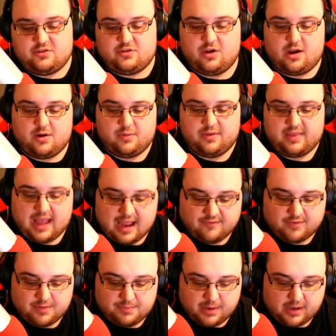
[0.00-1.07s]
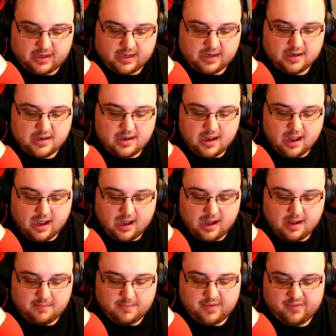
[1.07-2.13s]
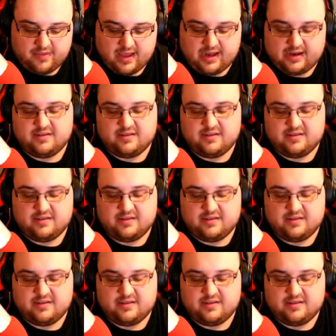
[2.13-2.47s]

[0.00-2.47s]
talk with everybody that